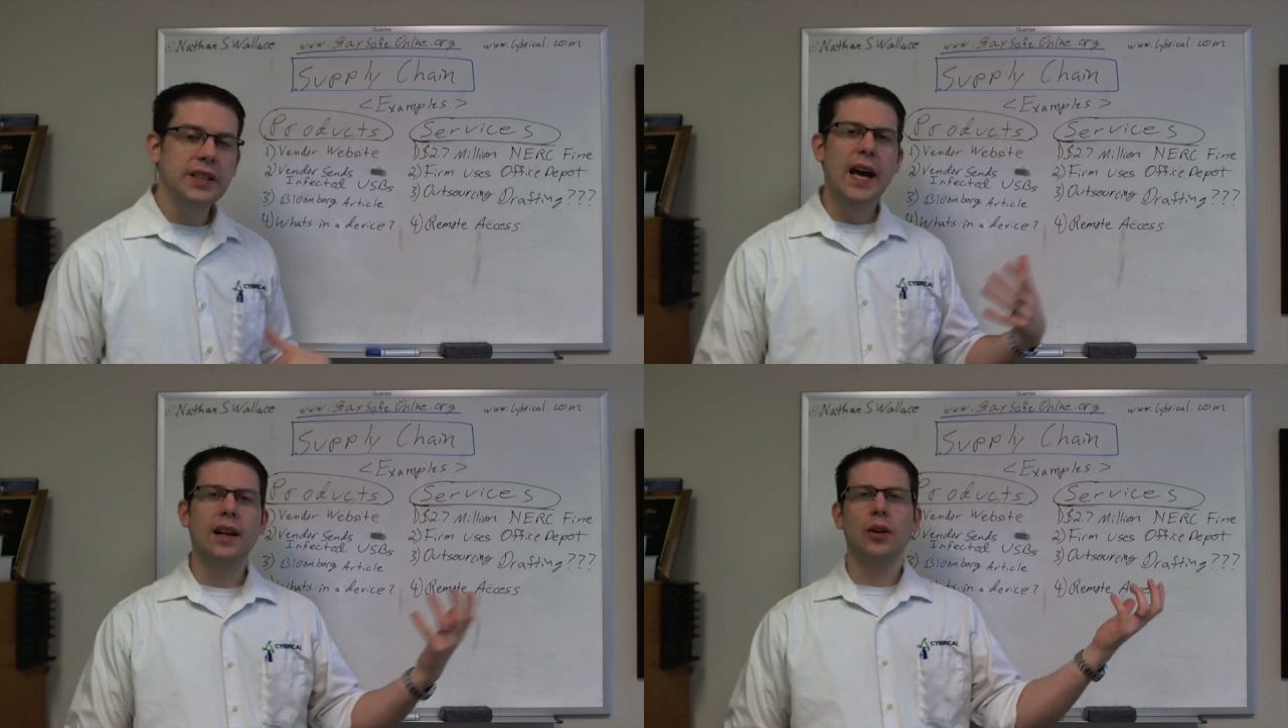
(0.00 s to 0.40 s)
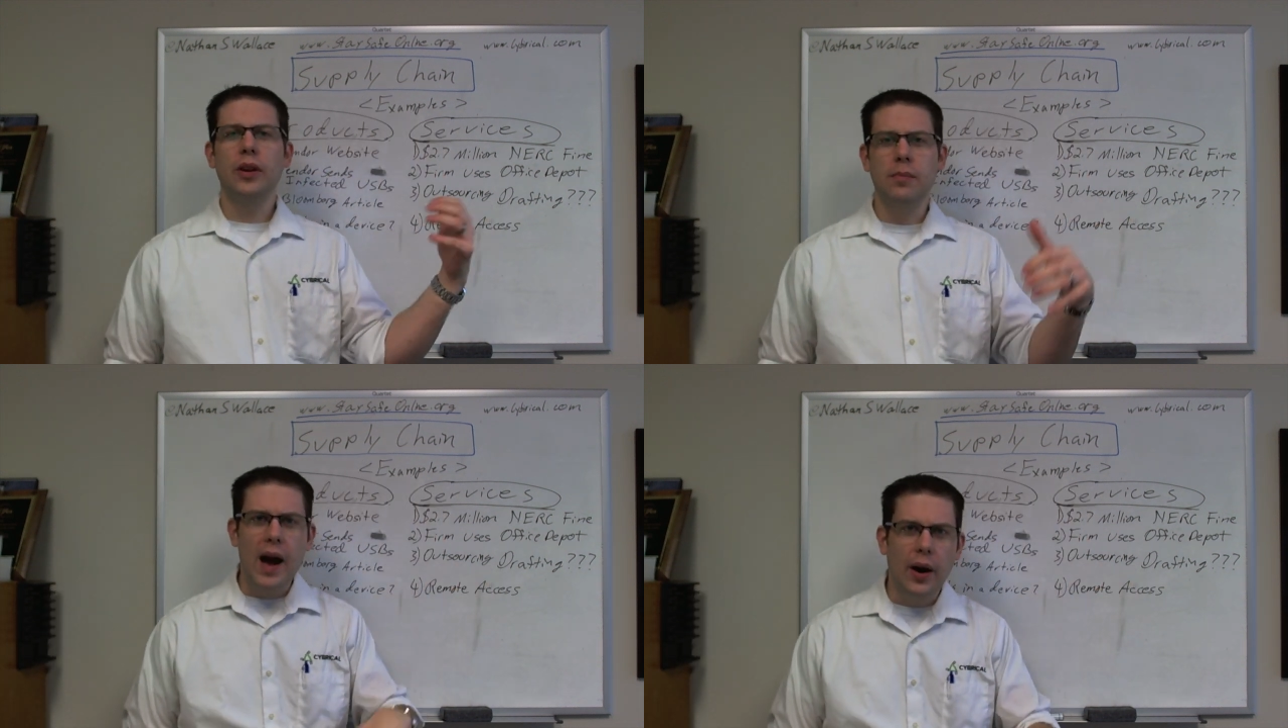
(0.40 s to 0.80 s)

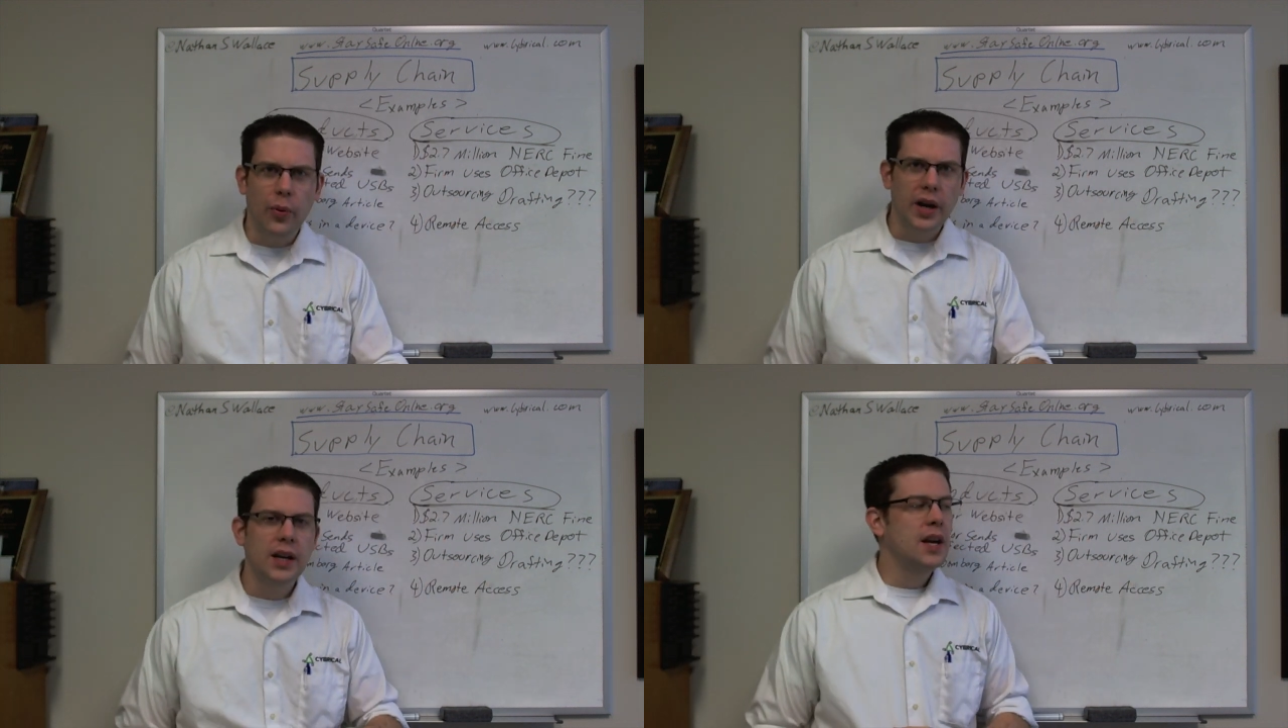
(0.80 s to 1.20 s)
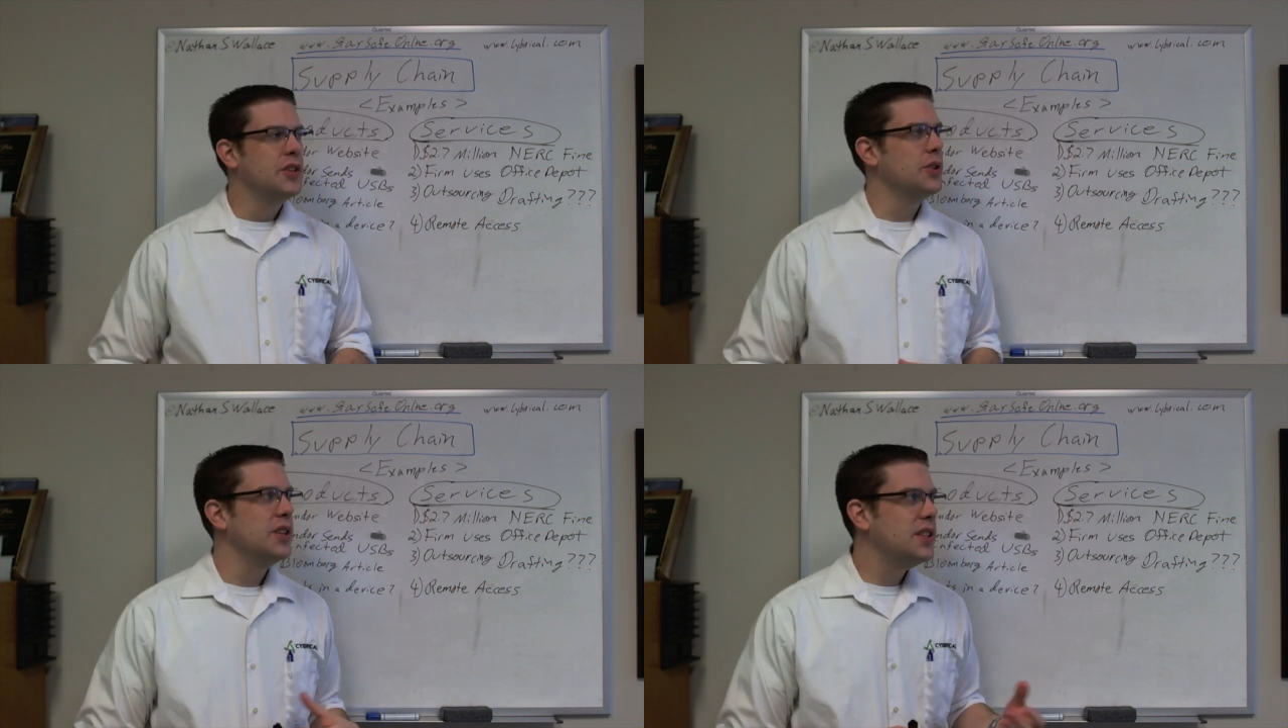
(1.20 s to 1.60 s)
downloading malware.
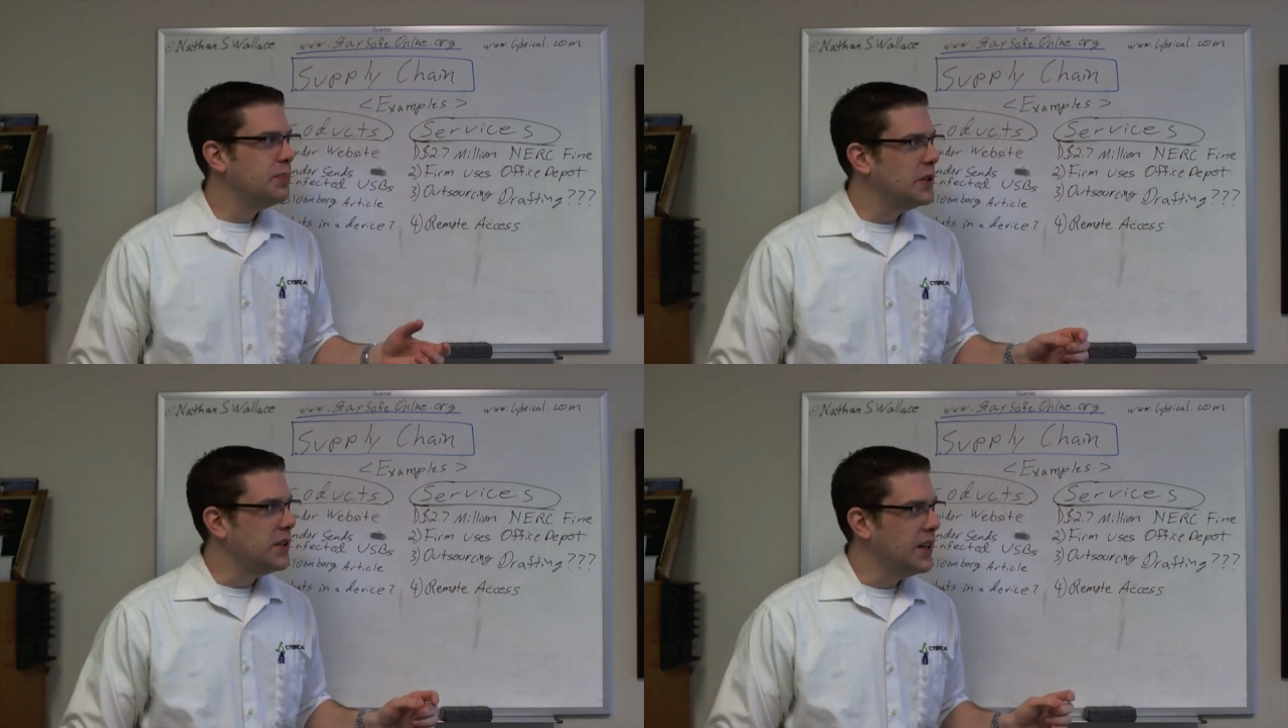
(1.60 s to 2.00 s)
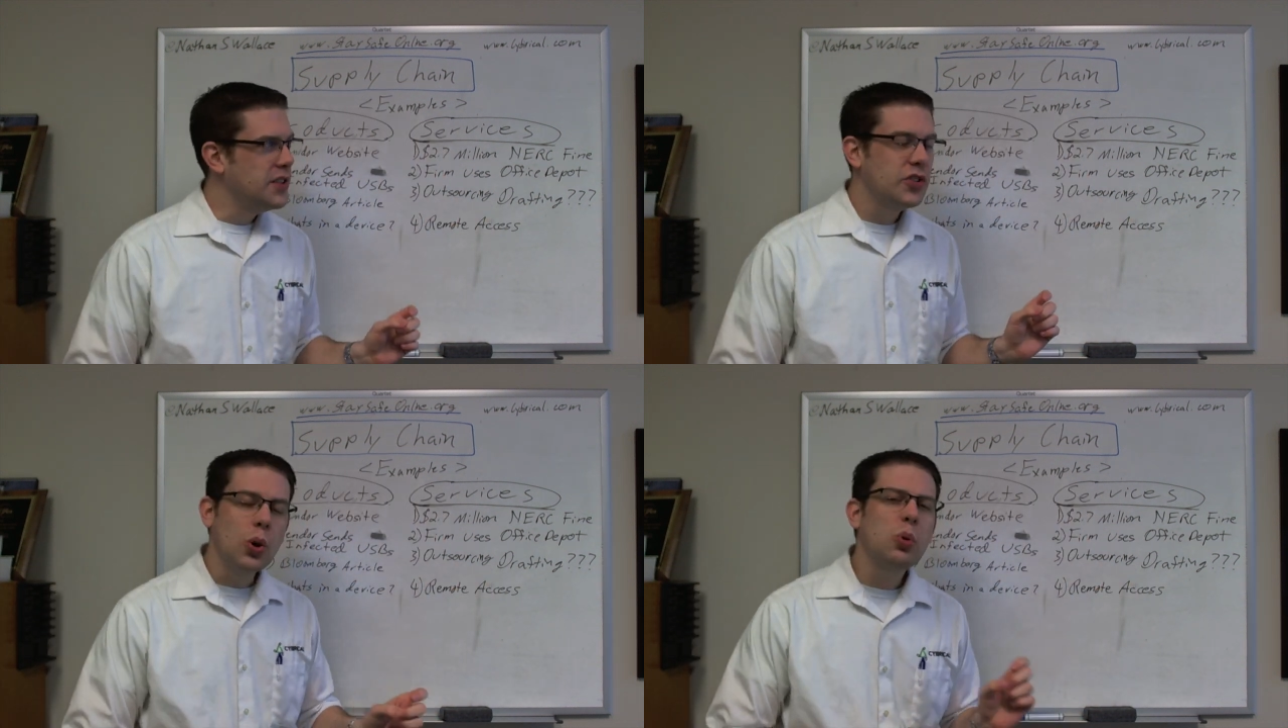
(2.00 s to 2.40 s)
So this is
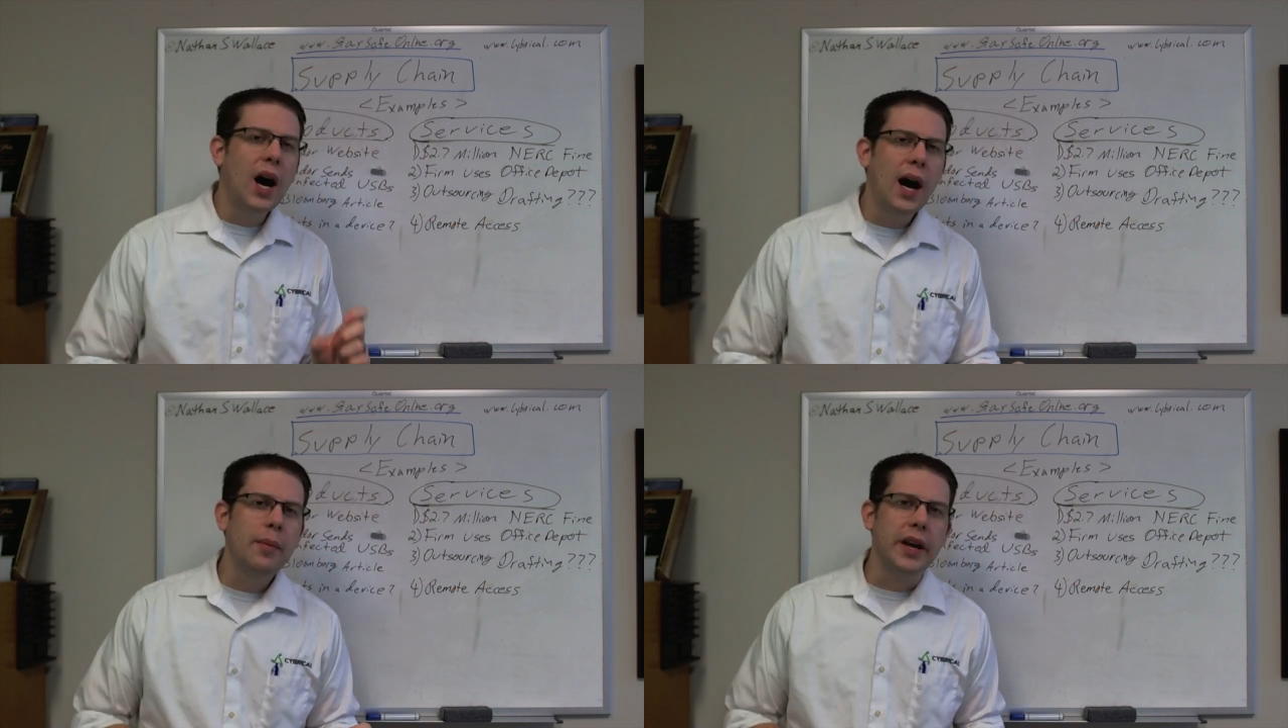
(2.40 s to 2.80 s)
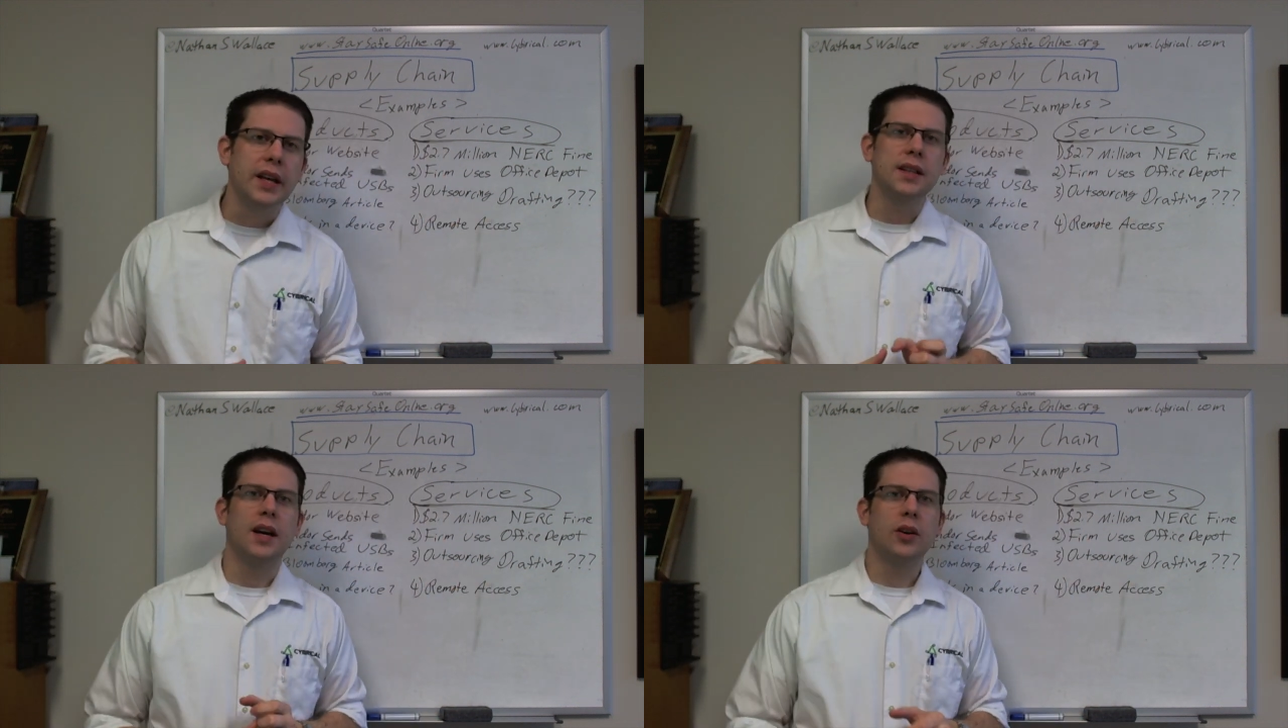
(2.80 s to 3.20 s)
so common
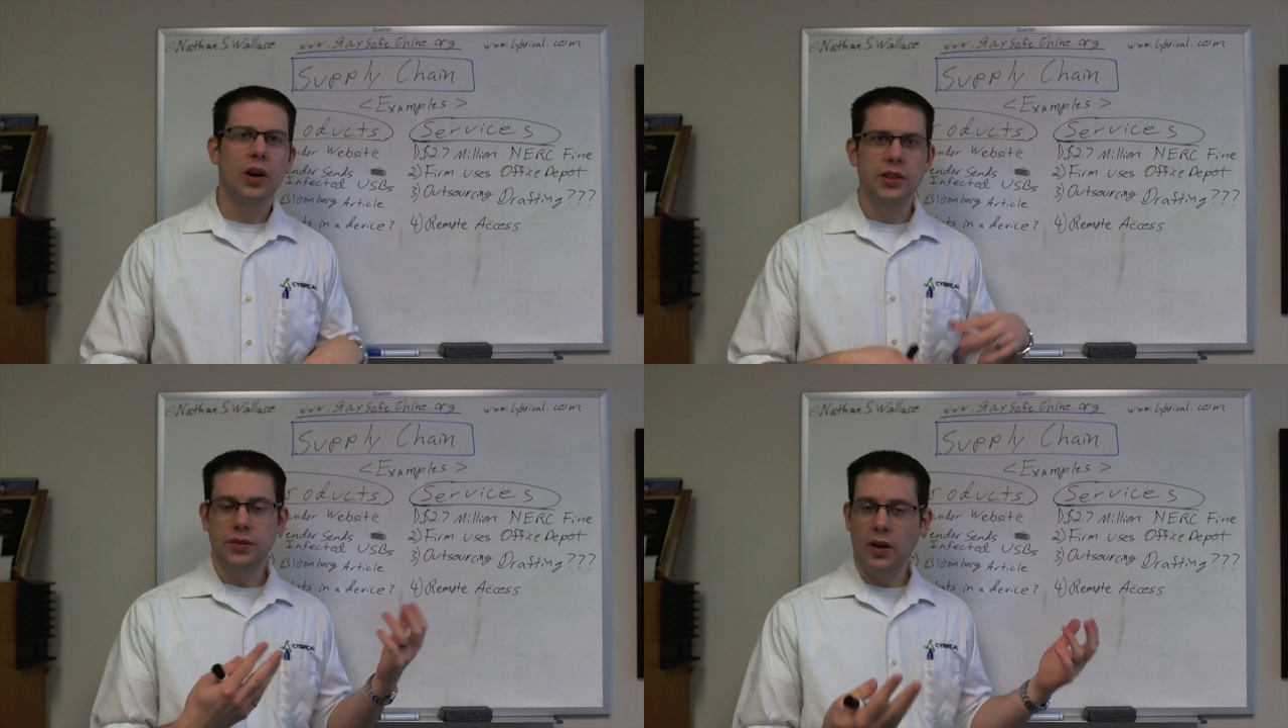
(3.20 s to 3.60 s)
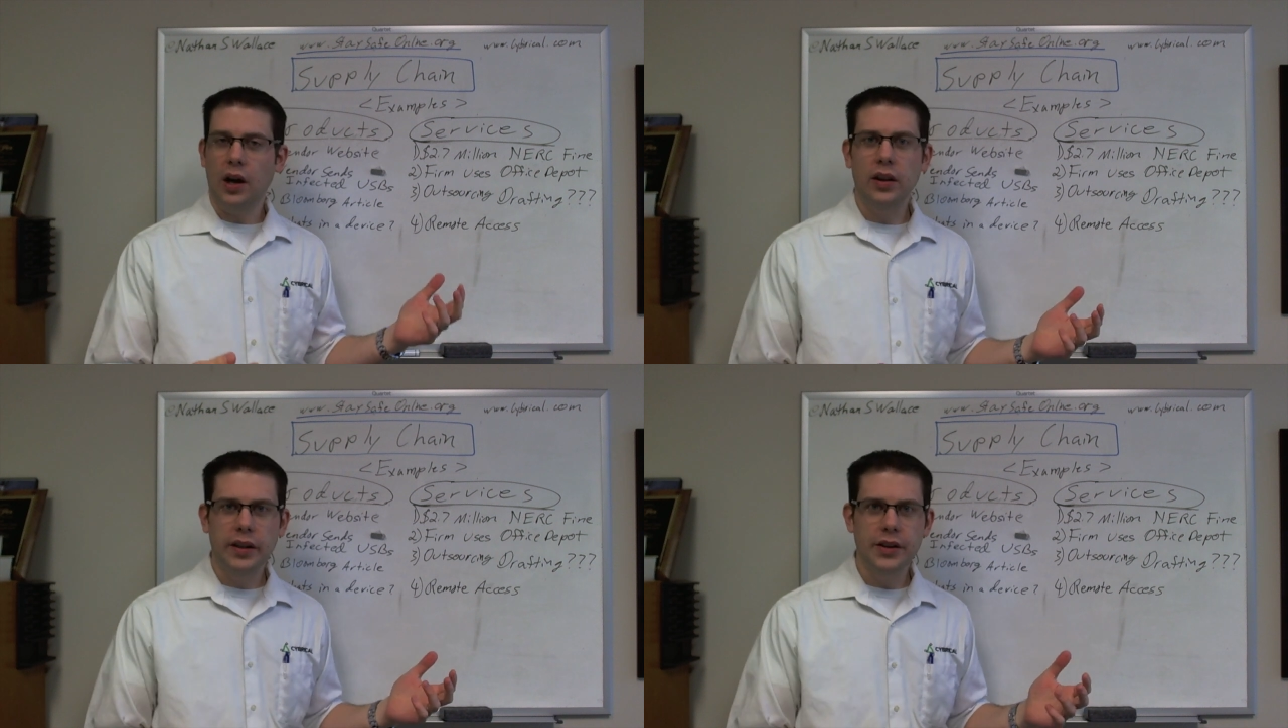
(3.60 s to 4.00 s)
across
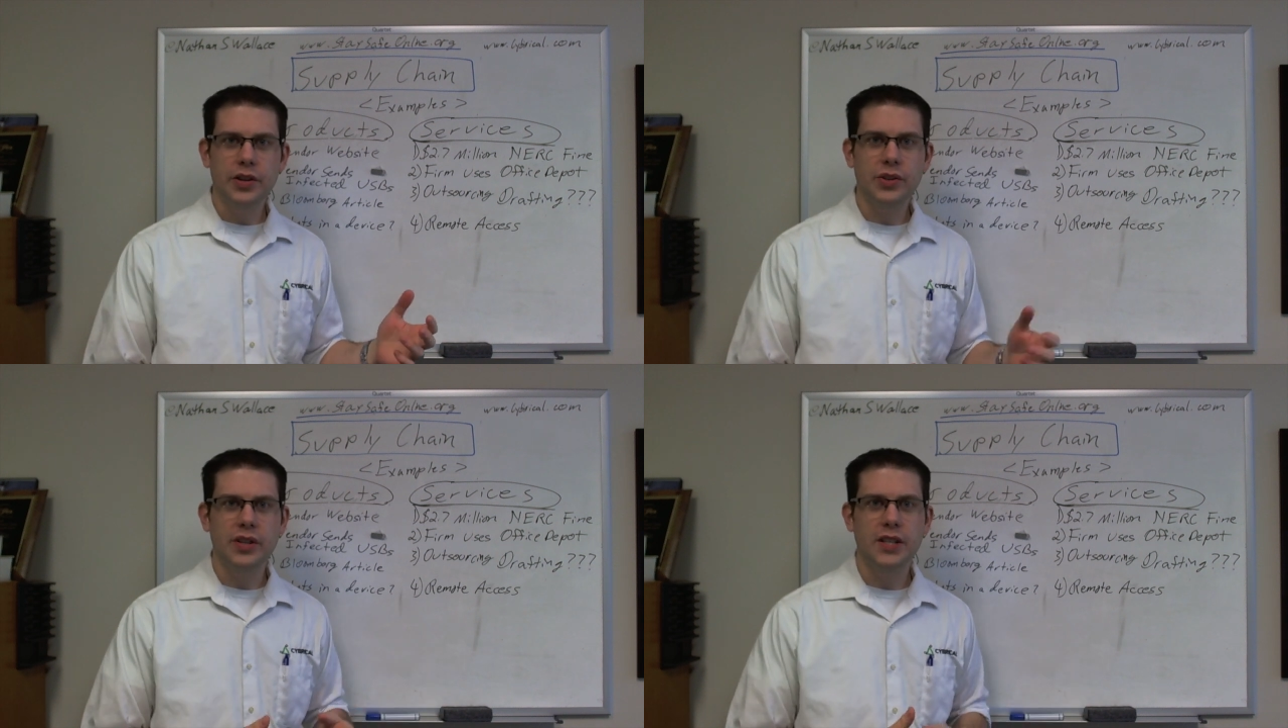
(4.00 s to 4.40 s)
all industries.